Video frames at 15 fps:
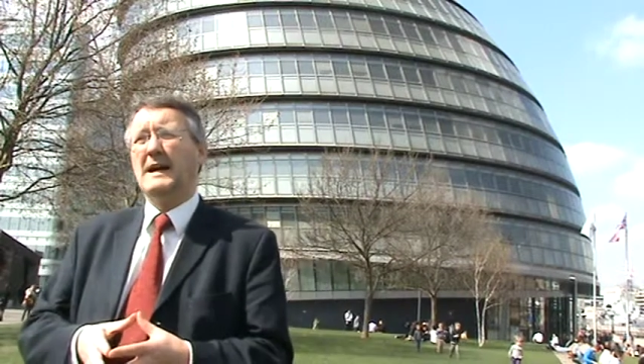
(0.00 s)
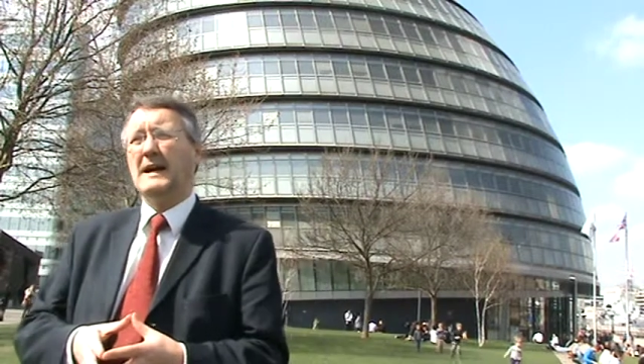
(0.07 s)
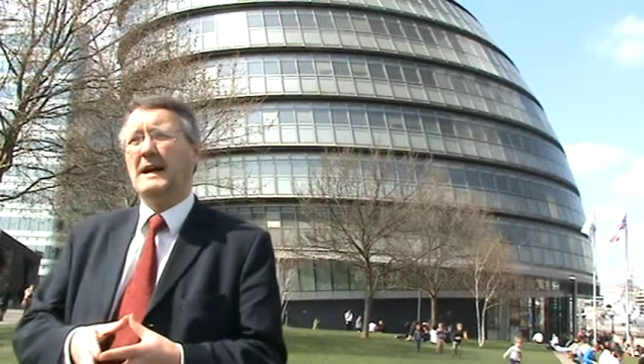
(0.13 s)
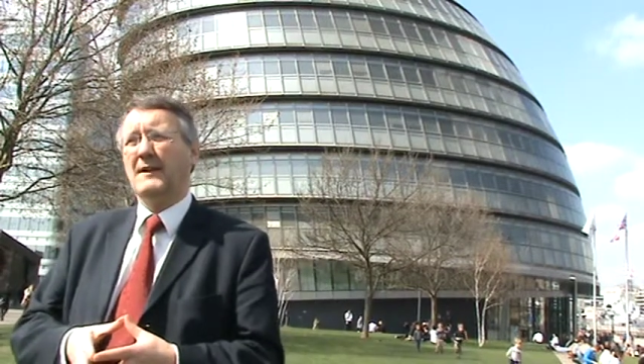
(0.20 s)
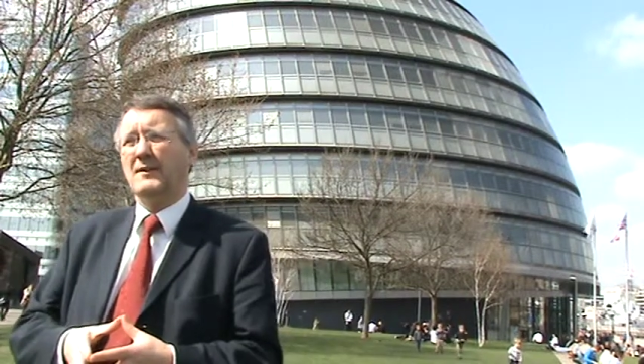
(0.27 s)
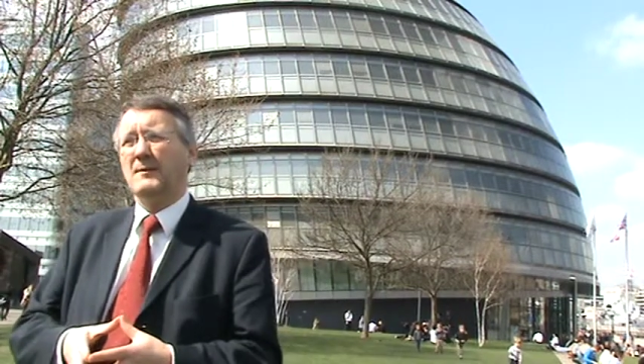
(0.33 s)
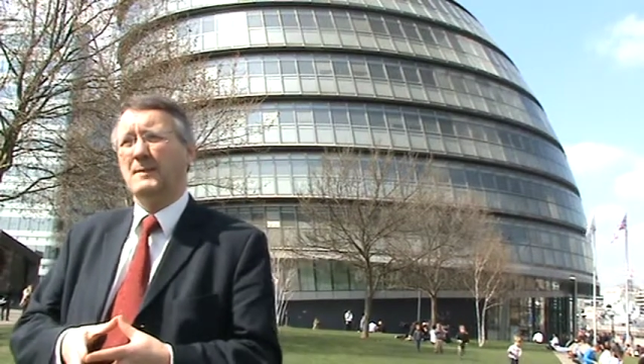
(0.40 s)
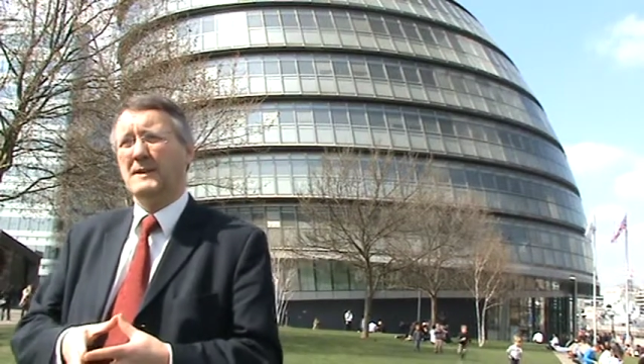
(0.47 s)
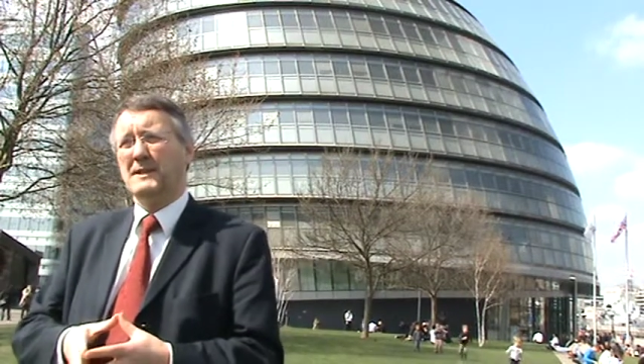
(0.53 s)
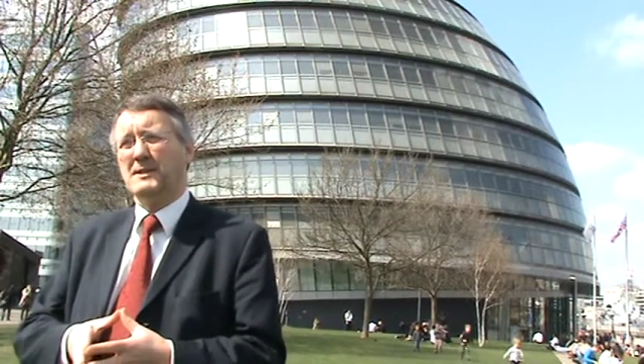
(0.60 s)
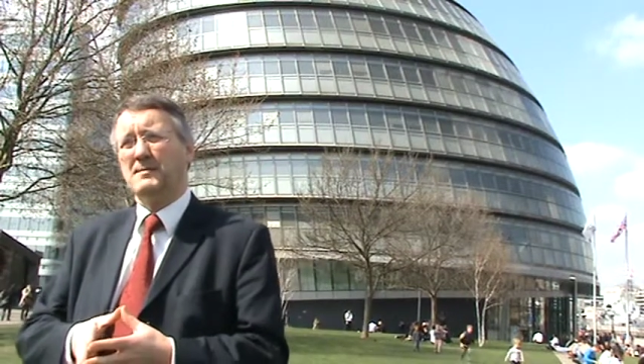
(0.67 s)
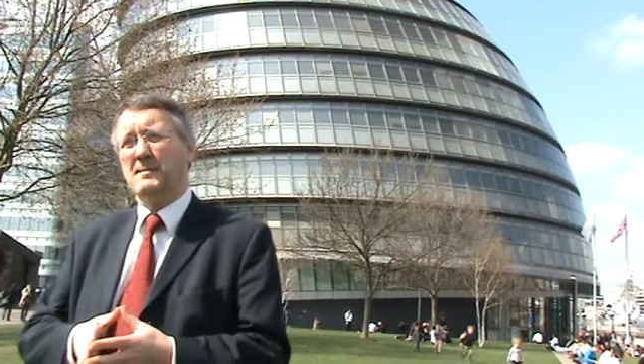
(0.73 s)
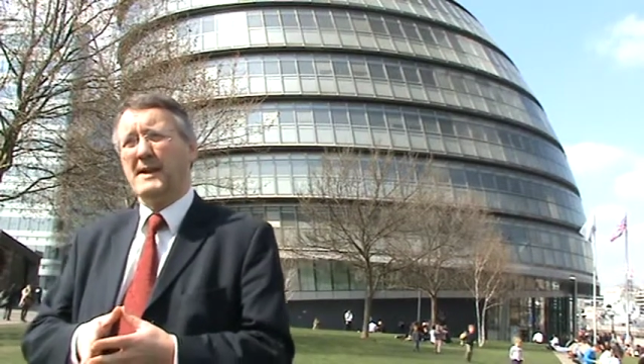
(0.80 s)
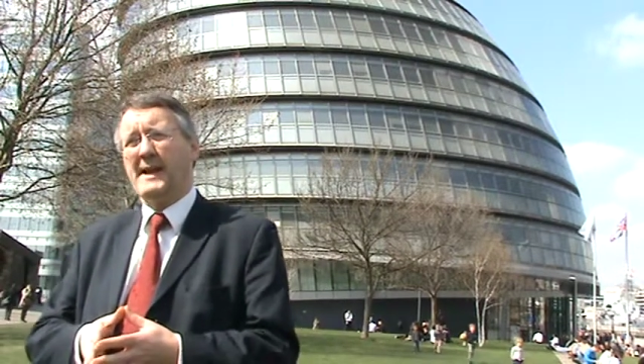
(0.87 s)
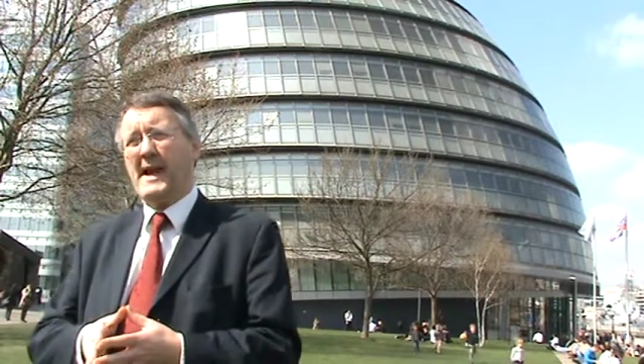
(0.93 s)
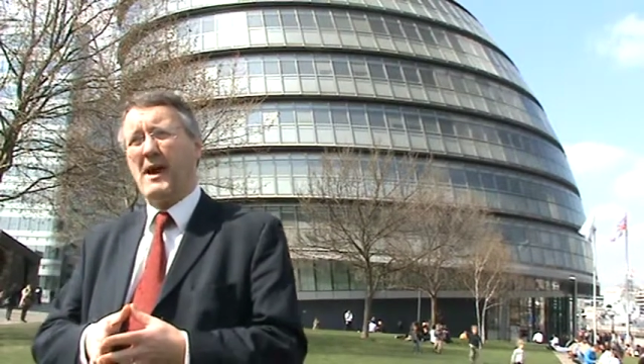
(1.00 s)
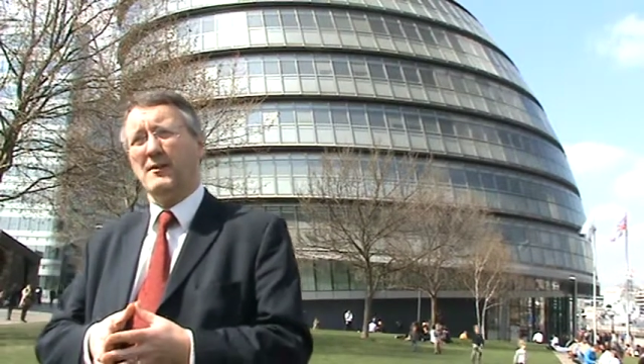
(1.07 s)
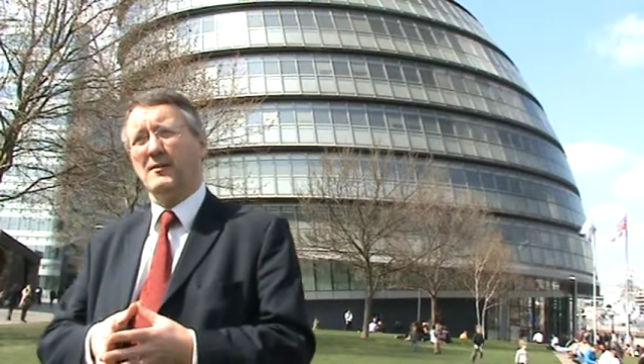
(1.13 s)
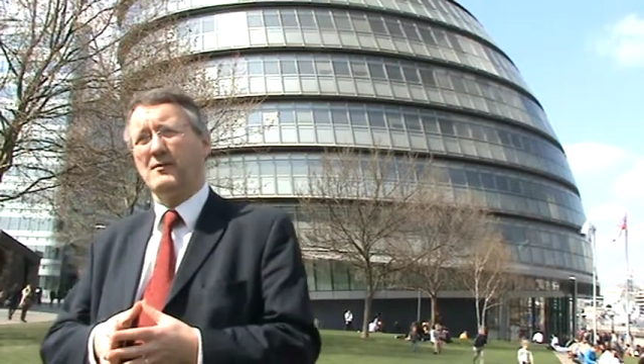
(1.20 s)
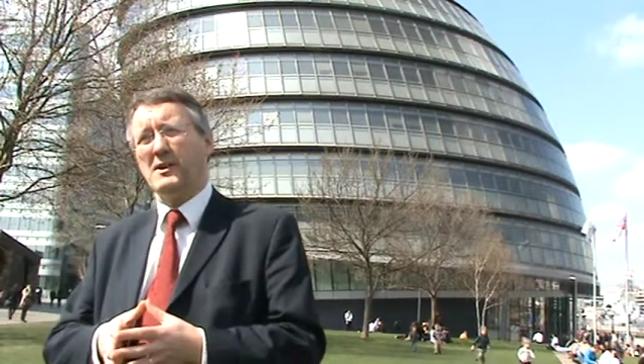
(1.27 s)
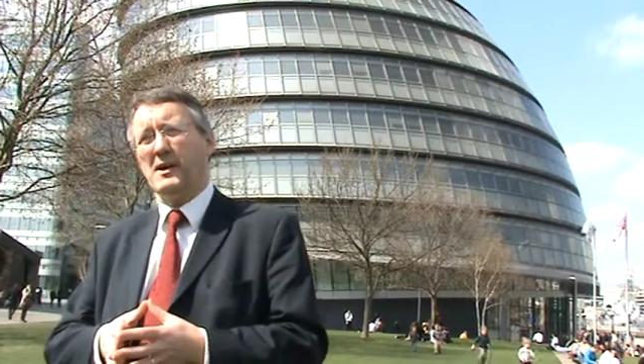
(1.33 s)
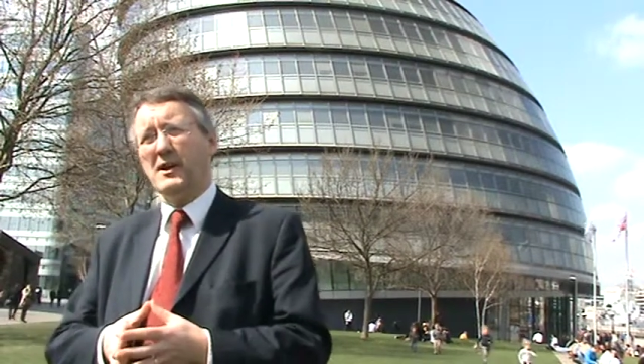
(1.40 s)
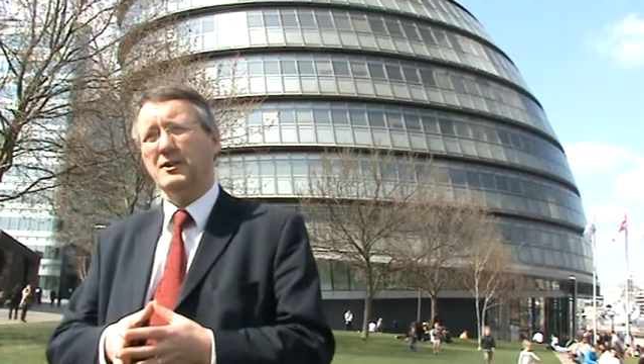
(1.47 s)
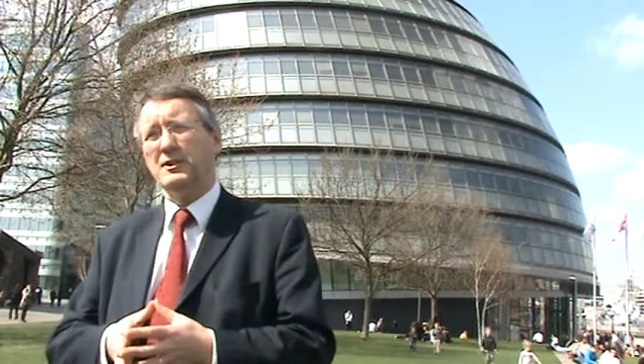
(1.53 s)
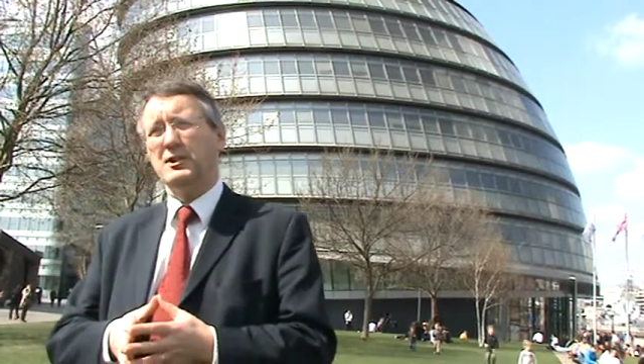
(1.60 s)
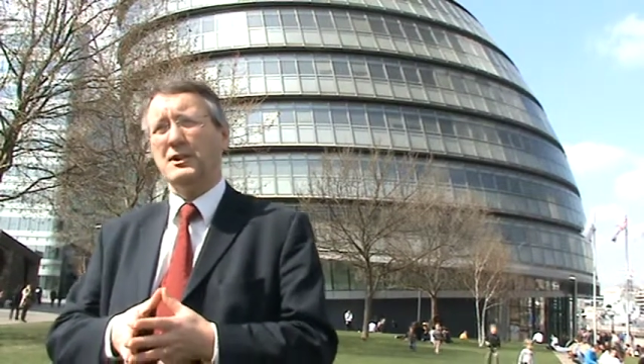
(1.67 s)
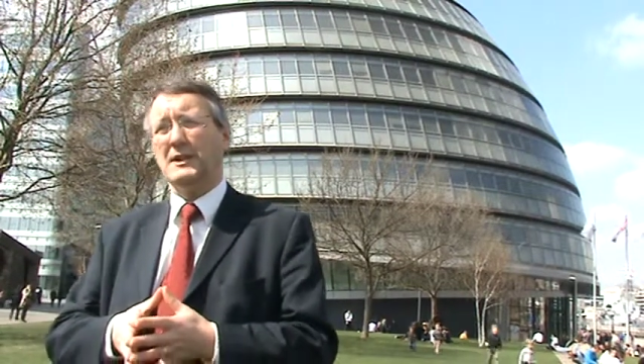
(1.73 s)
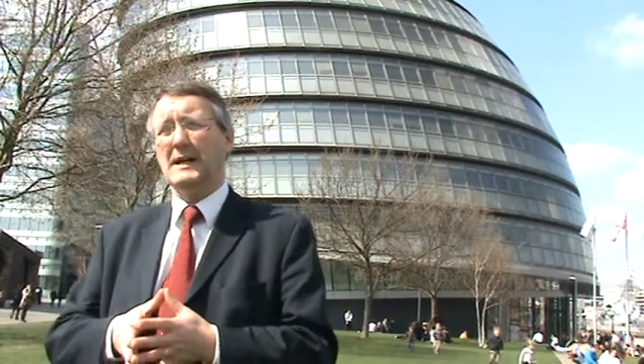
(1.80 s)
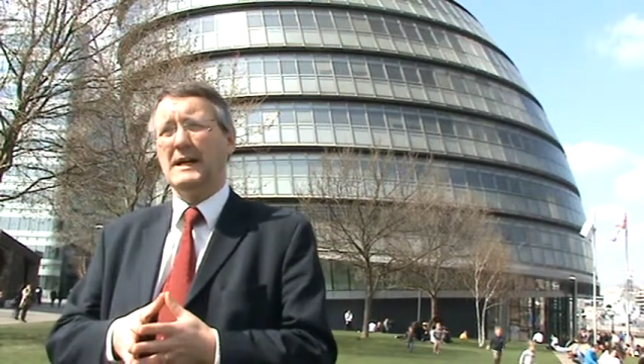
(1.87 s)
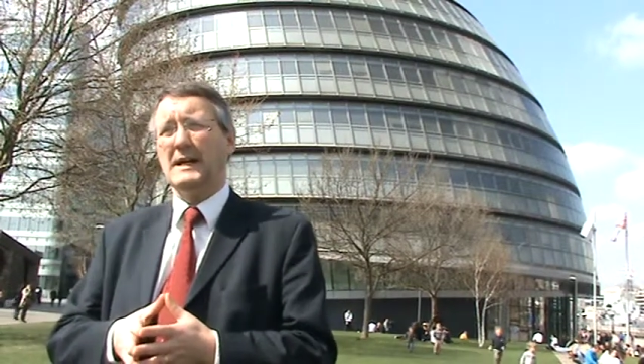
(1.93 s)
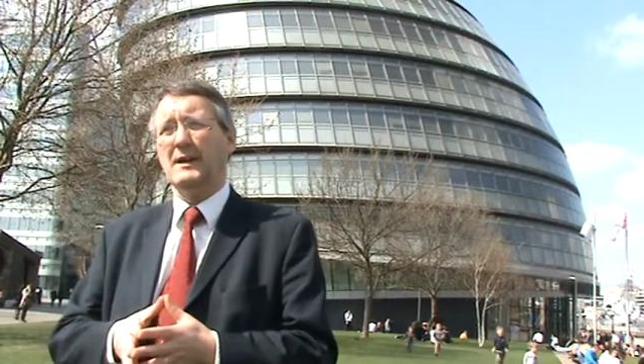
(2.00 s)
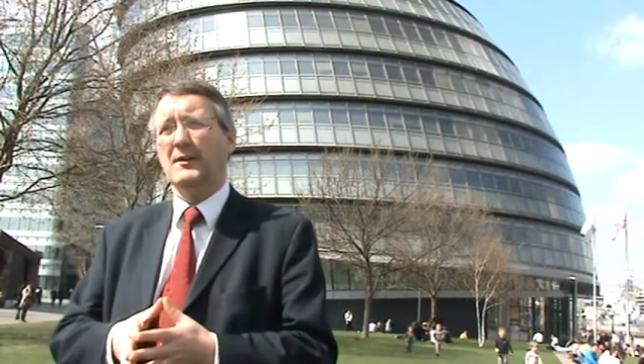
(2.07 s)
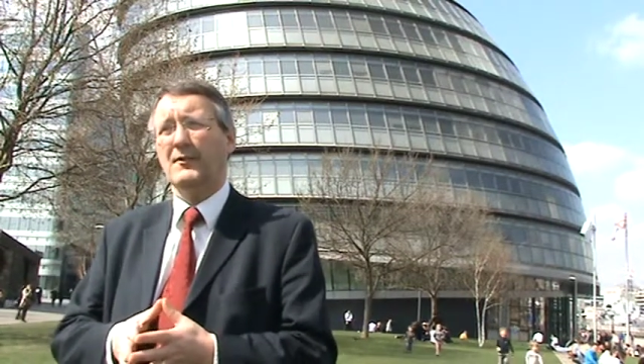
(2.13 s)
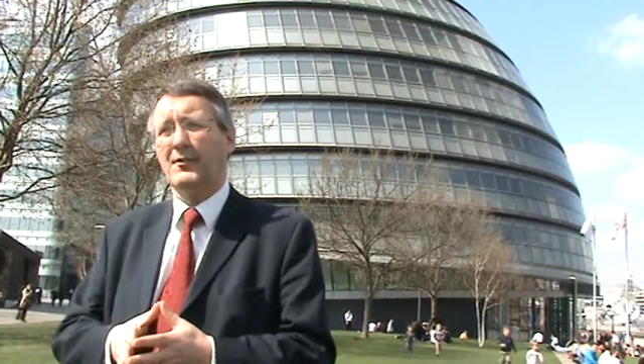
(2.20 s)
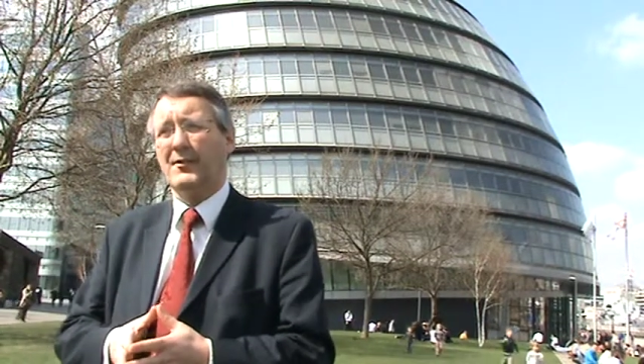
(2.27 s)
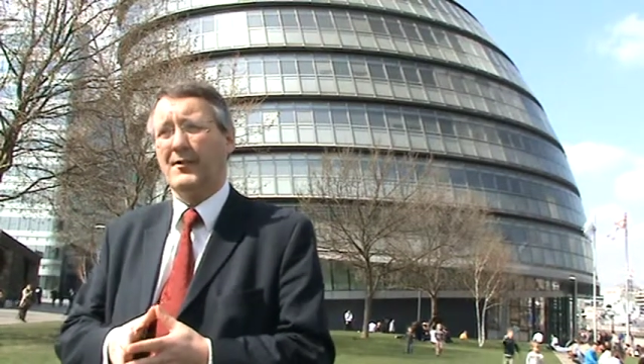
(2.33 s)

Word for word: uh, the police being out of touch, uh,